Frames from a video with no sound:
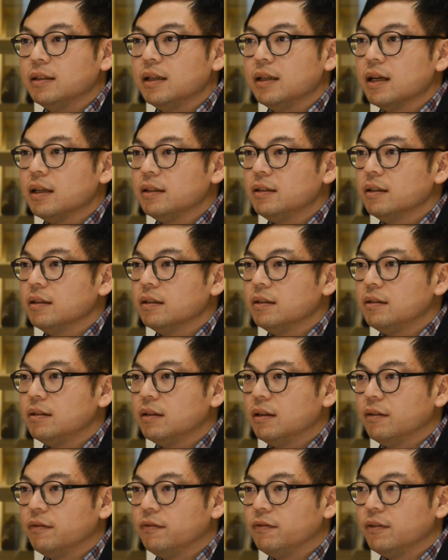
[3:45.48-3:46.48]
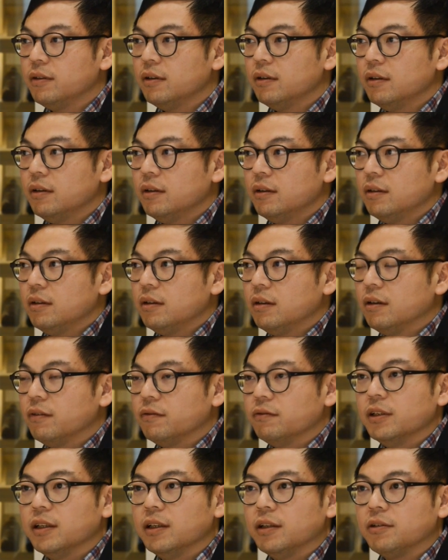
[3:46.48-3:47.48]
the essence of
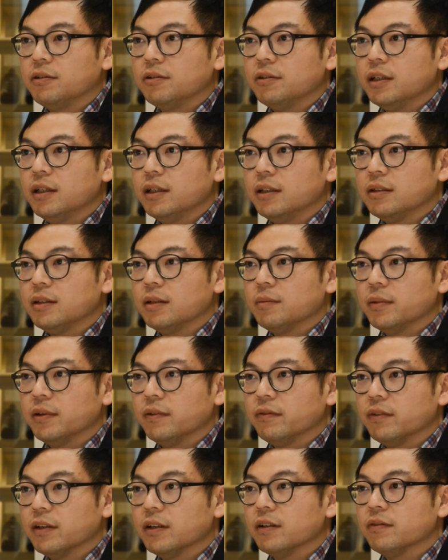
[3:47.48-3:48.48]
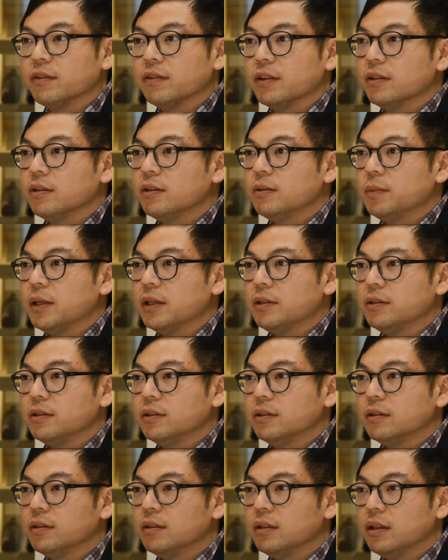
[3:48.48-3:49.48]
really creating something very, very
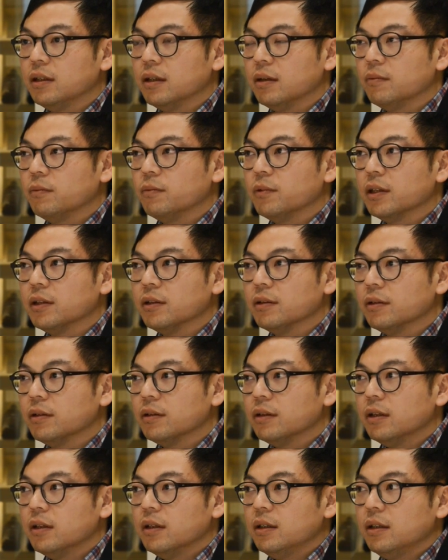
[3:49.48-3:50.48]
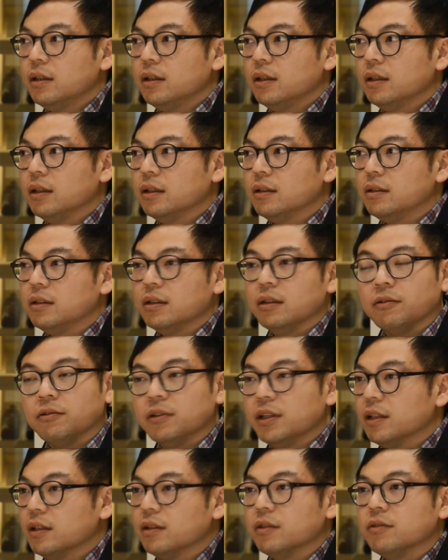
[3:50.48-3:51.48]
special, whether it's
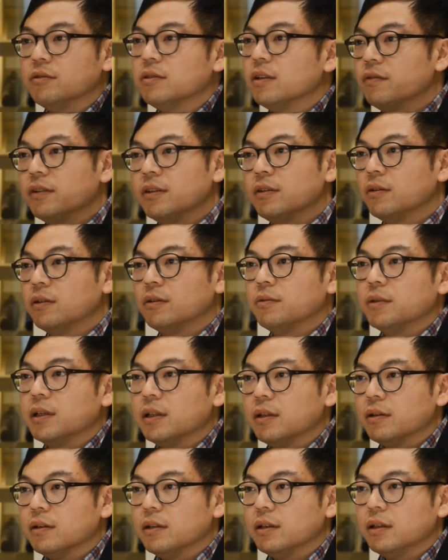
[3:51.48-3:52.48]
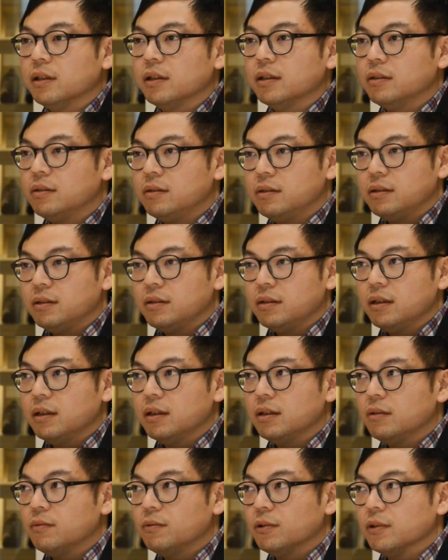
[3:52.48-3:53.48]
ingredient driven or whether
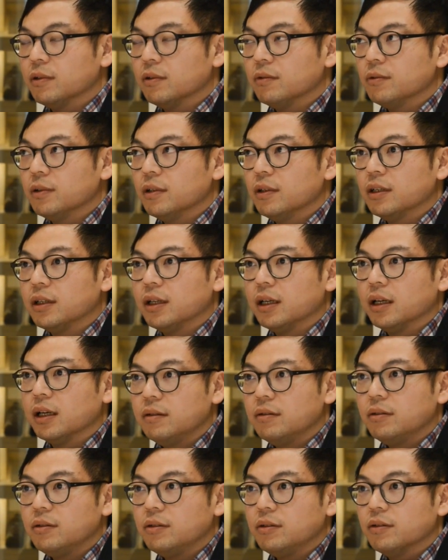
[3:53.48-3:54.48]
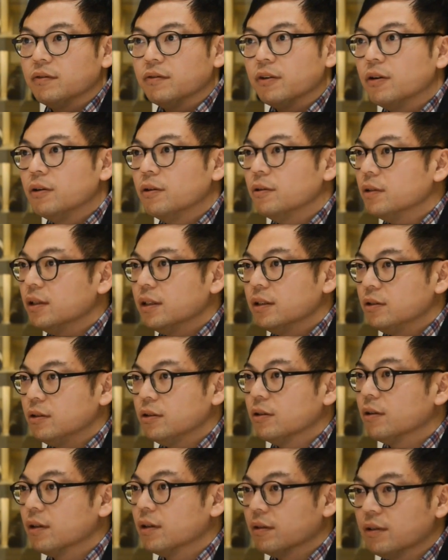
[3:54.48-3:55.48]
we're looking at sort of old
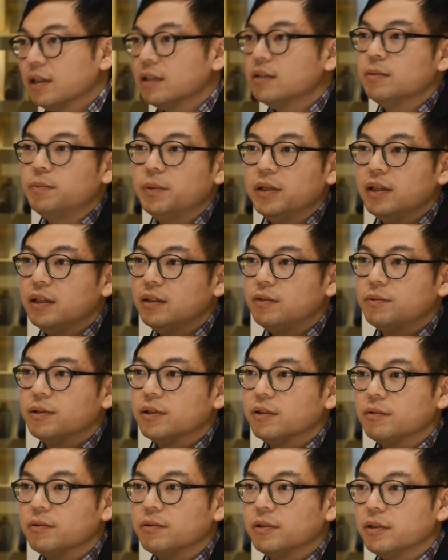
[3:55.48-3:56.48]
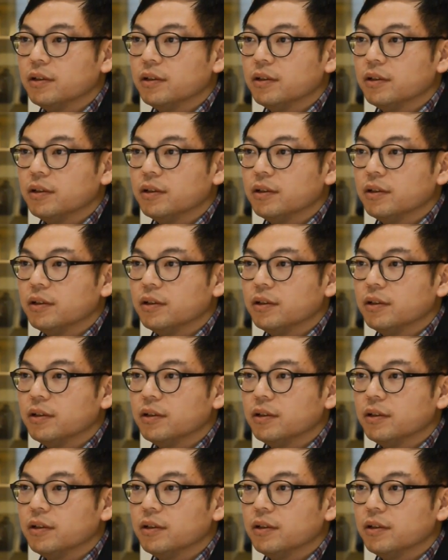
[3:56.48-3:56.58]
historic recipes, whether we're